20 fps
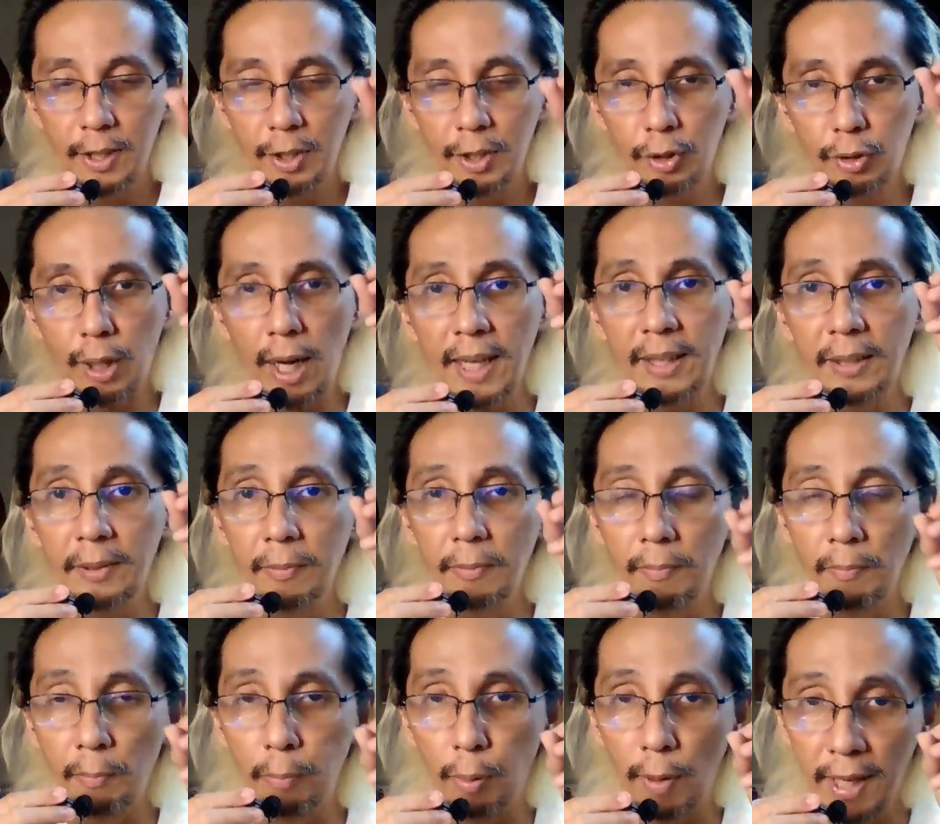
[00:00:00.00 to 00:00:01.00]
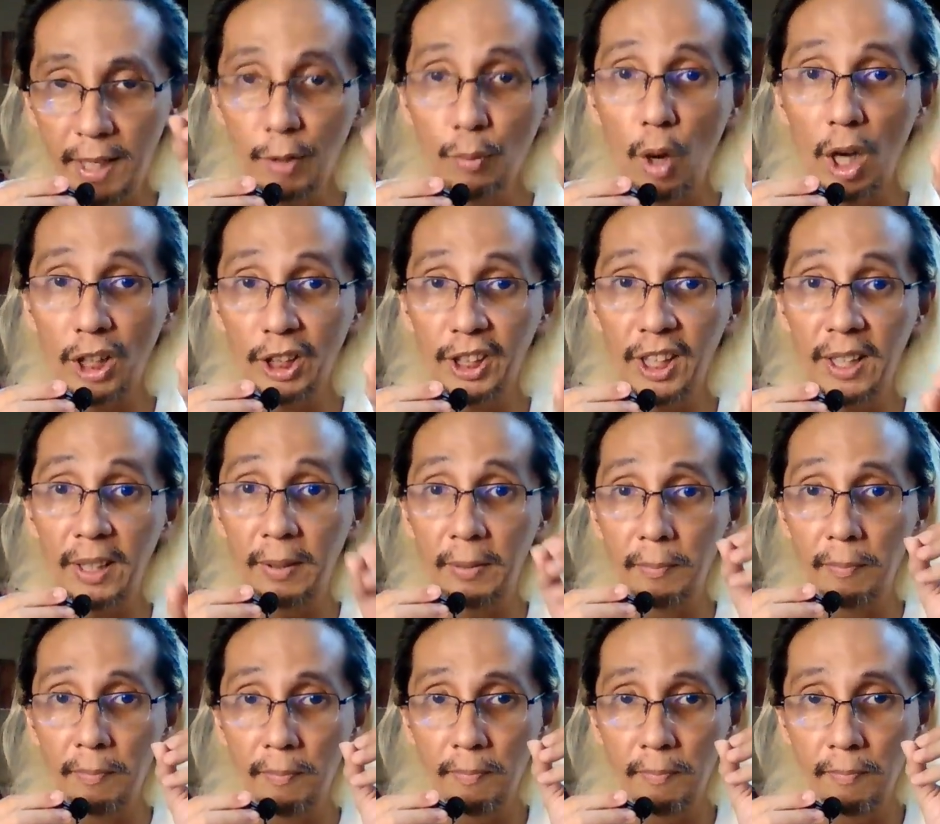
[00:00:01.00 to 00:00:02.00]
Tried brainwashing
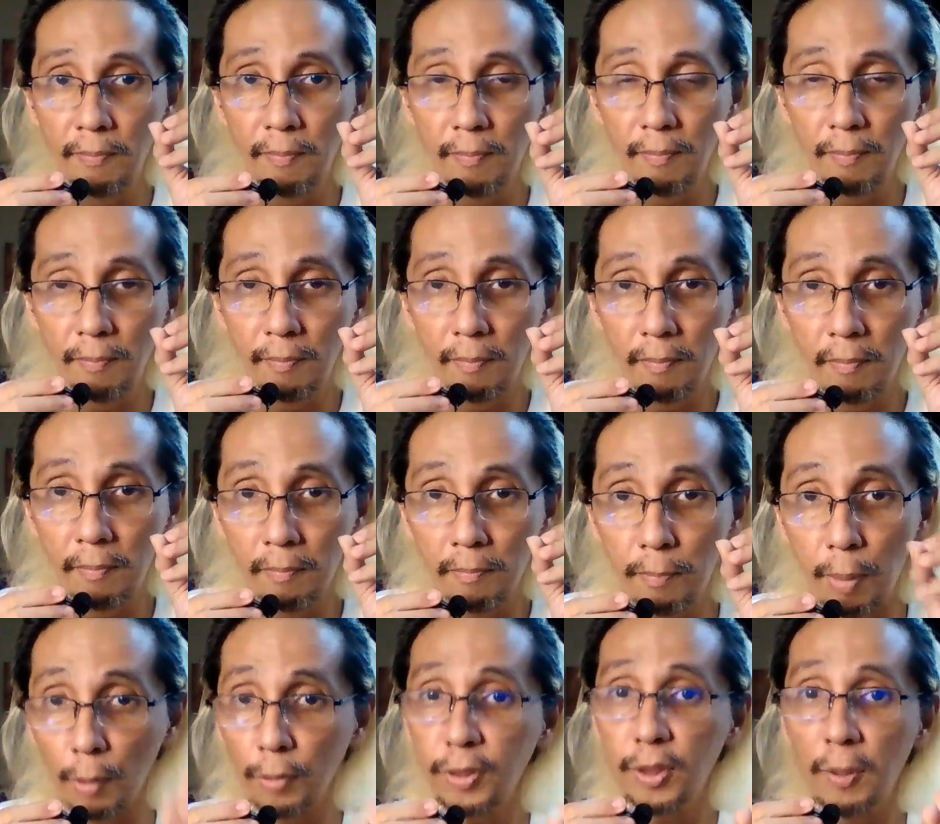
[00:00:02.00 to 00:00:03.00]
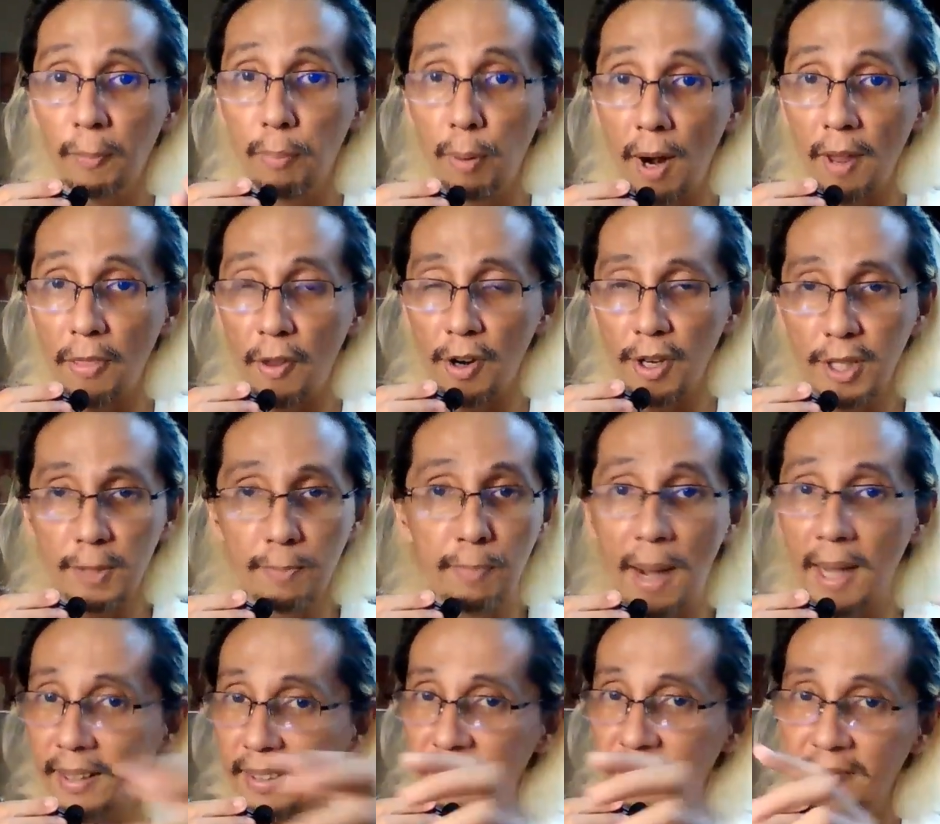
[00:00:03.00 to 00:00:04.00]
both the brothers,
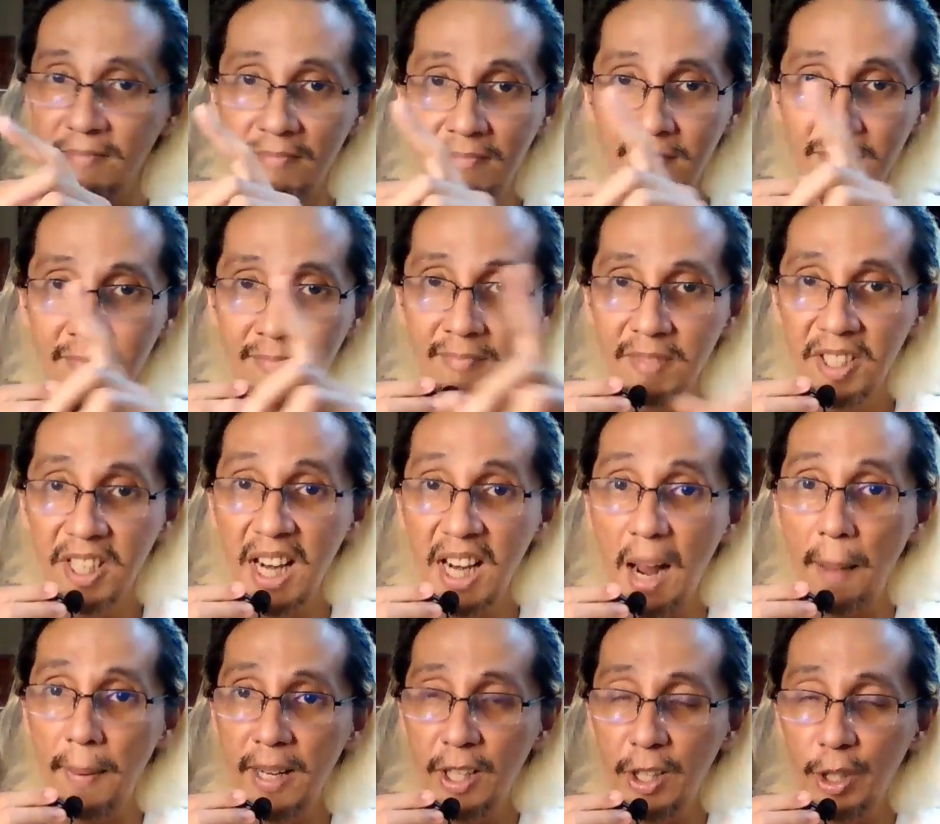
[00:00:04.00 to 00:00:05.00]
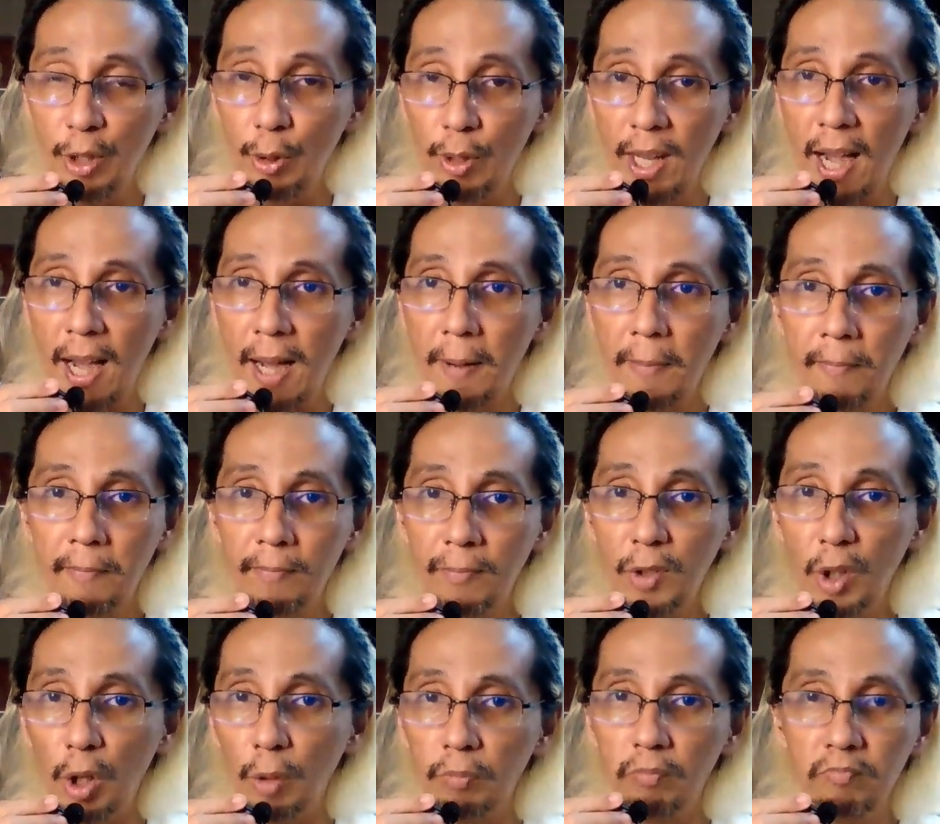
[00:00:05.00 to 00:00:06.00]
but sinabi ni Yuya,
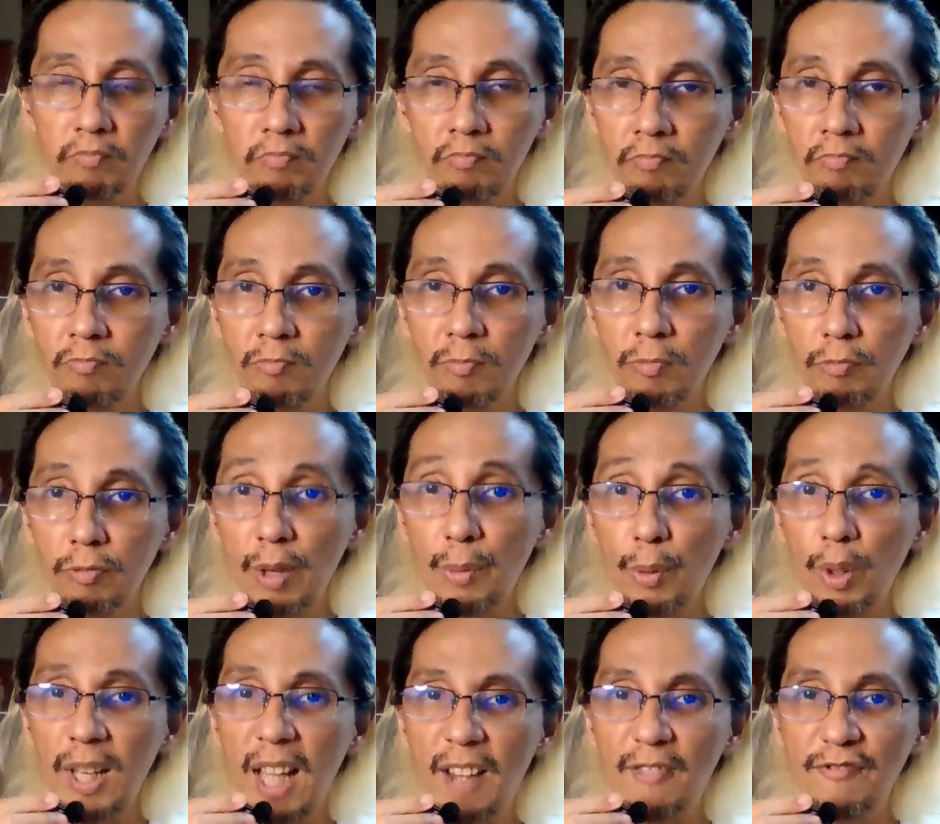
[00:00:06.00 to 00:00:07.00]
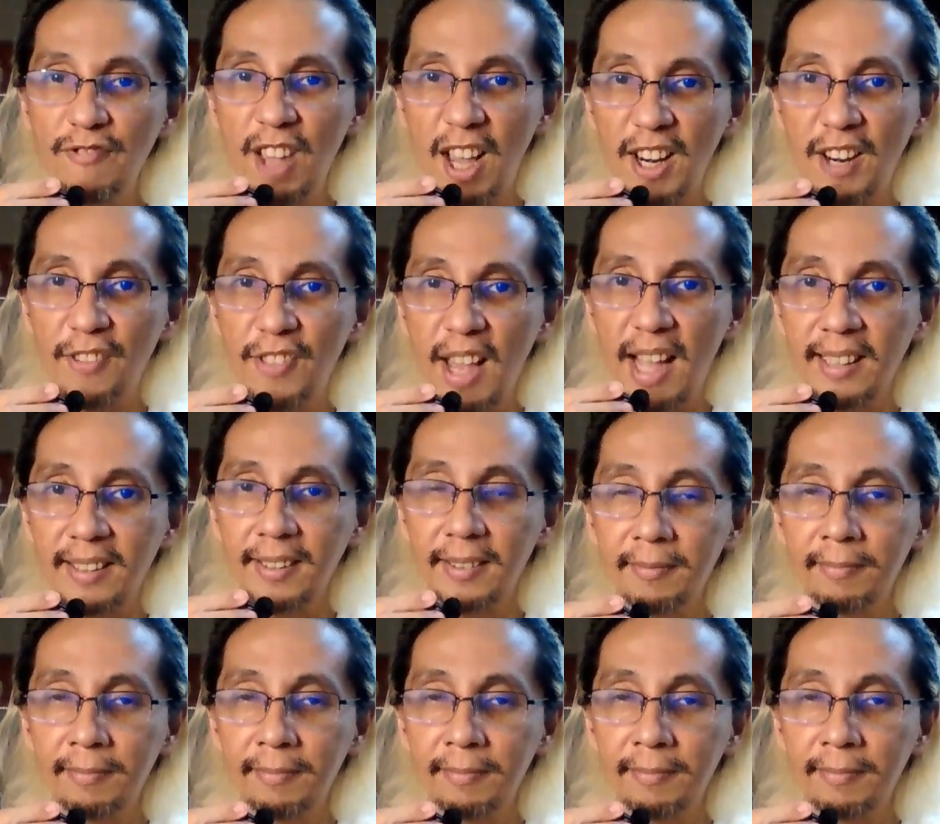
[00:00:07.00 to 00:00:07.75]
nope, we will have none of that.